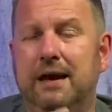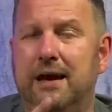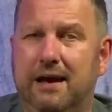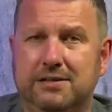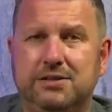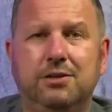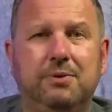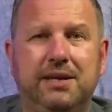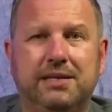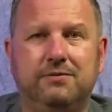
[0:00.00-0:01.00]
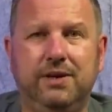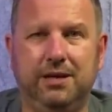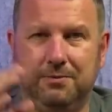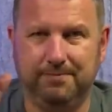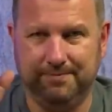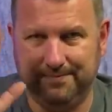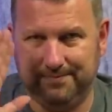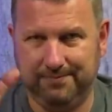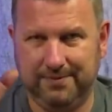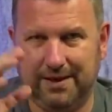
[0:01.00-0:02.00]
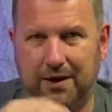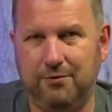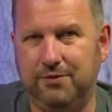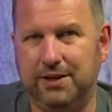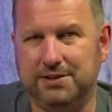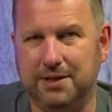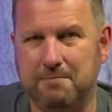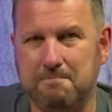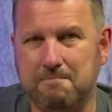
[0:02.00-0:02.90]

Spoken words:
I'll see you in my next video. Auf Wiedersehen.